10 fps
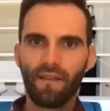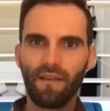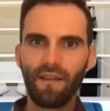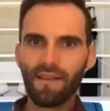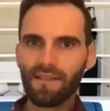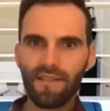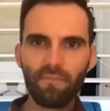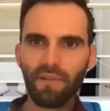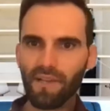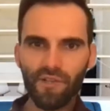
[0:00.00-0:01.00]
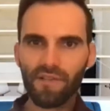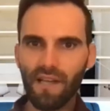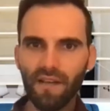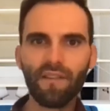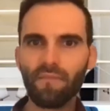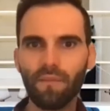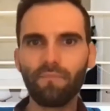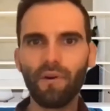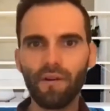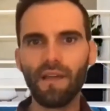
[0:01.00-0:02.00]
an estate plan should definitely be a
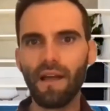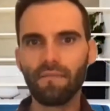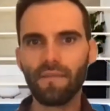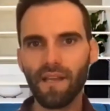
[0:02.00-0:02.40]
part of that.